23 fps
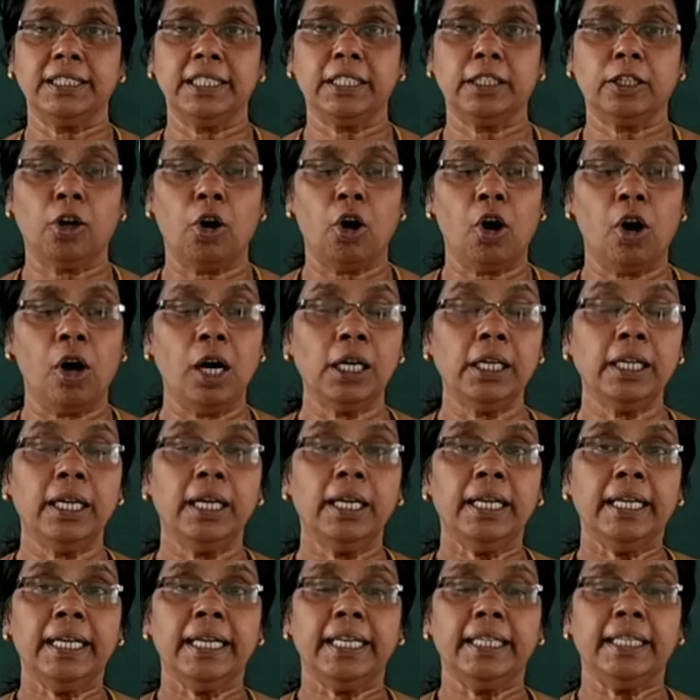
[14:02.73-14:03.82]
it called?
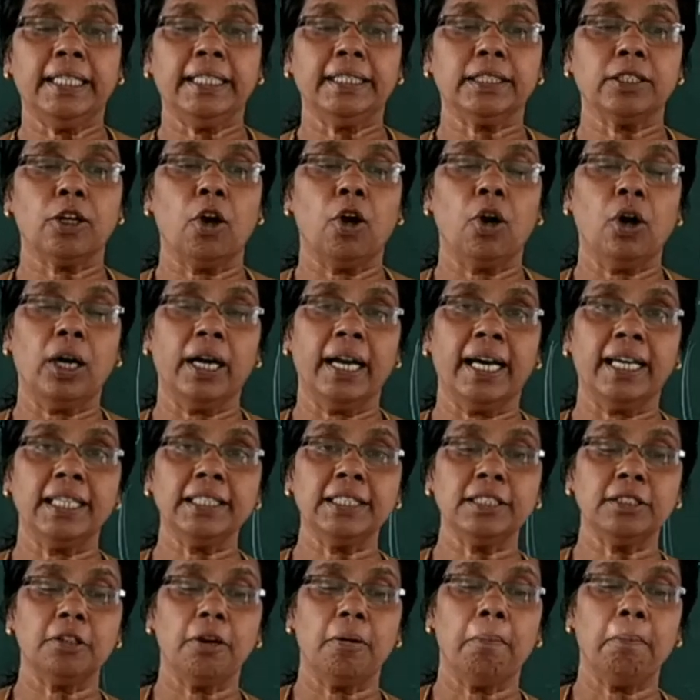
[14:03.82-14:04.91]
It is called as
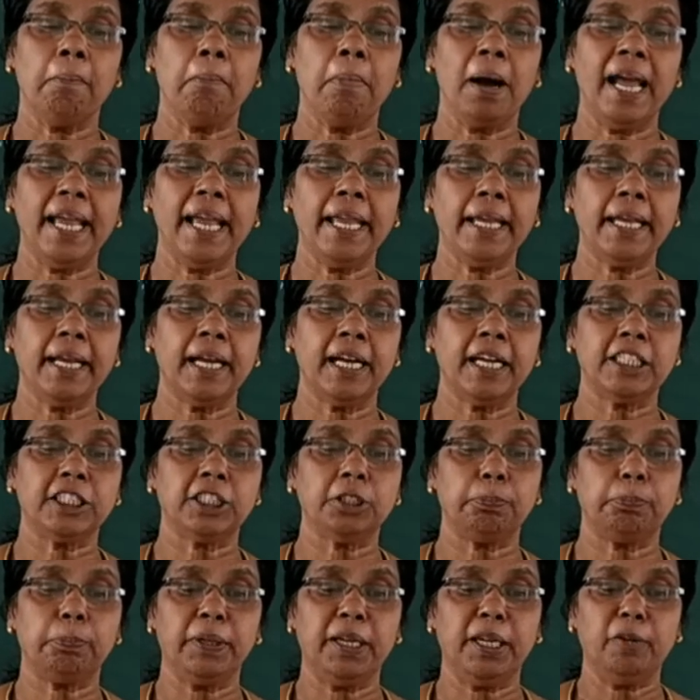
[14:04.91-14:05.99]

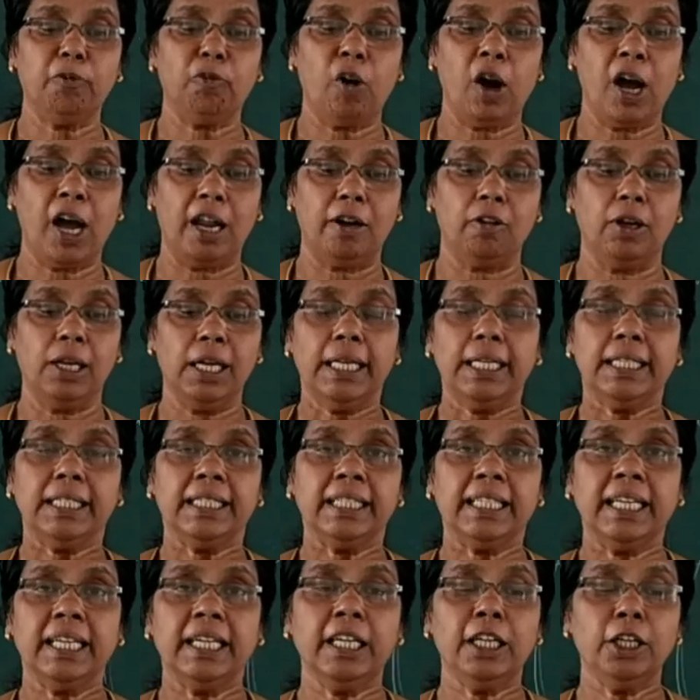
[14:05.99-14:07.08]
bicuspid valve.
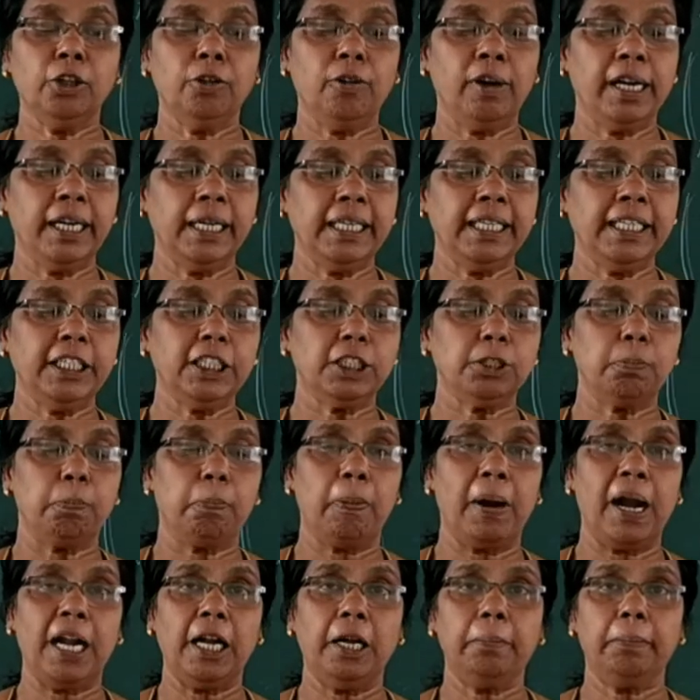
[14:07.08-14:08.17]
Third one is
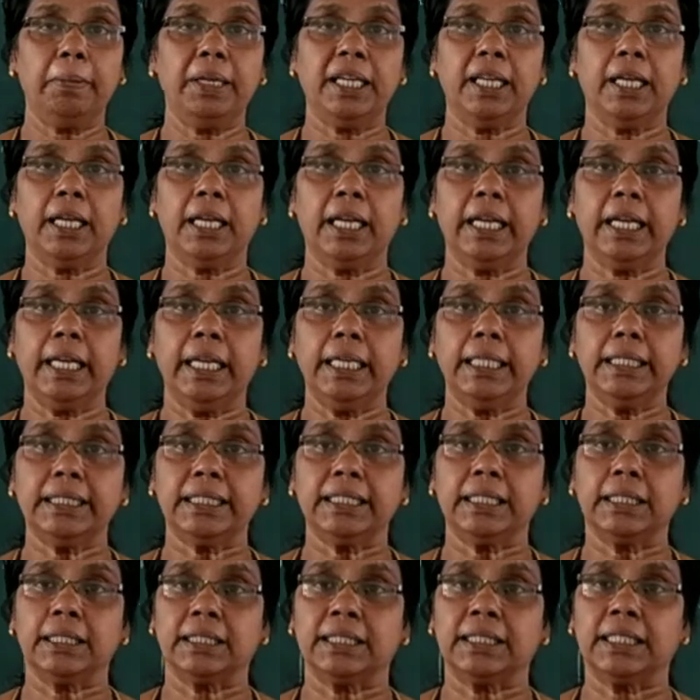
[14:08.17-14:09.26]

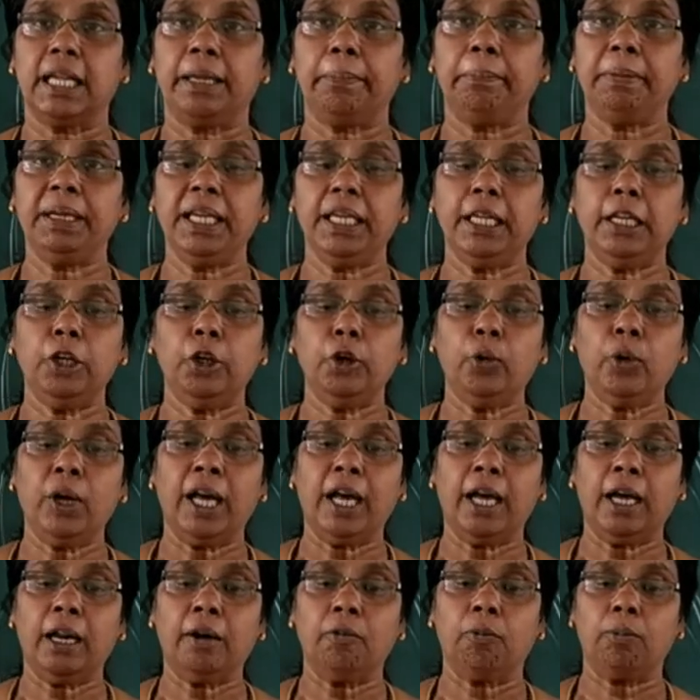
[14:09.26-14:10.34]
pulmonary
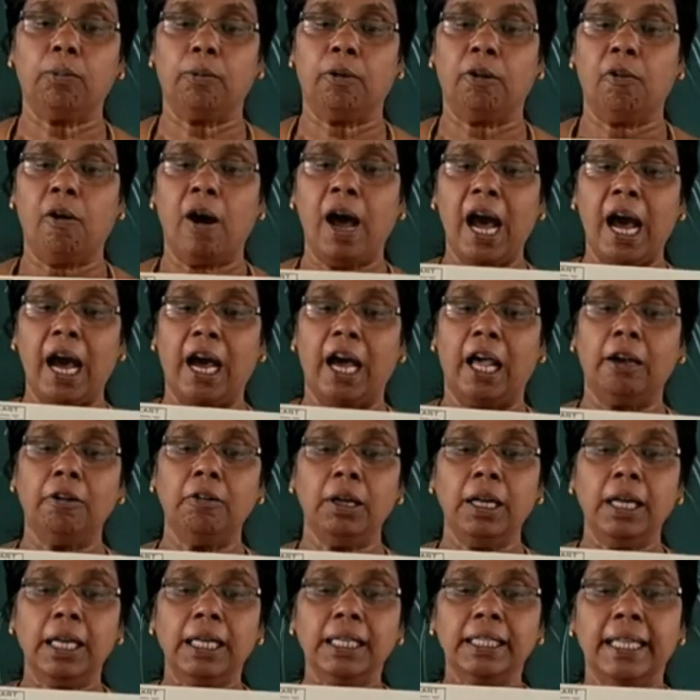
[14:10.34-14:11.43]
semilunar
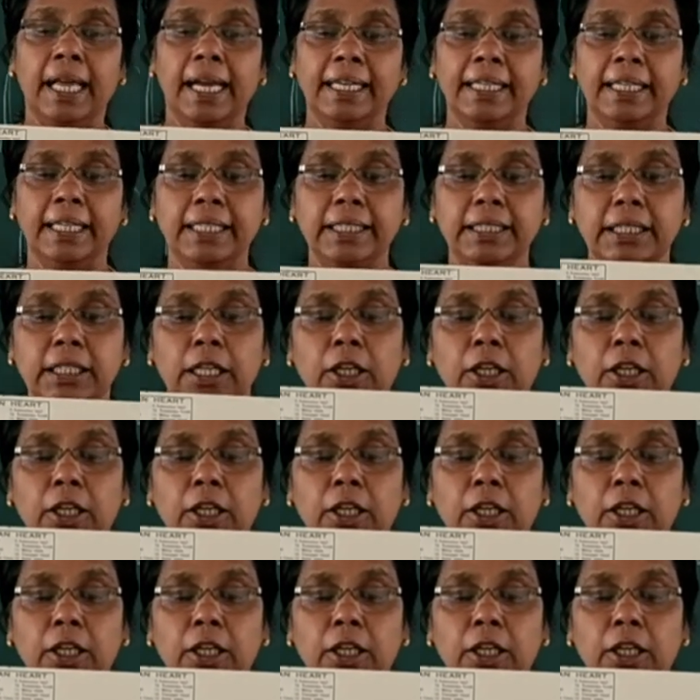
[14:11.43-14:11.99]
valve, that is